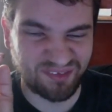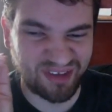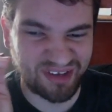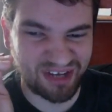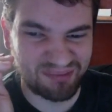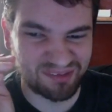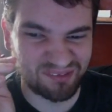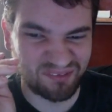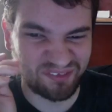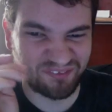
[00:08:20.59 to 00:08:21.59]

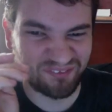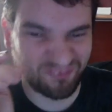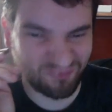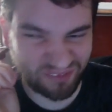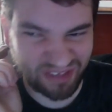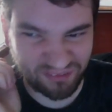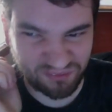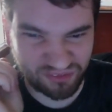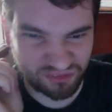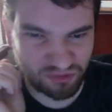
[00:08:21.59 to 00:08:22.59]
getting
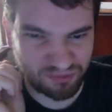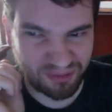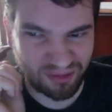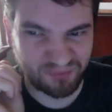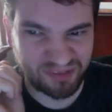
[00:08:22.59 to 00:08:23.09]
for the Tournament of Power.